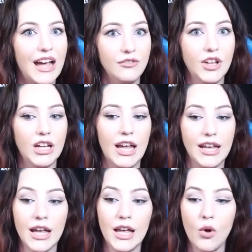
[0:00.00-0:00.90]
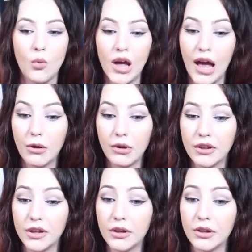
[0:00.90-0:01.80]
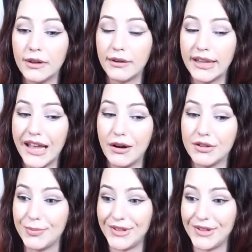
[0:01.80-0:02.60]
I feel like what I will do right now is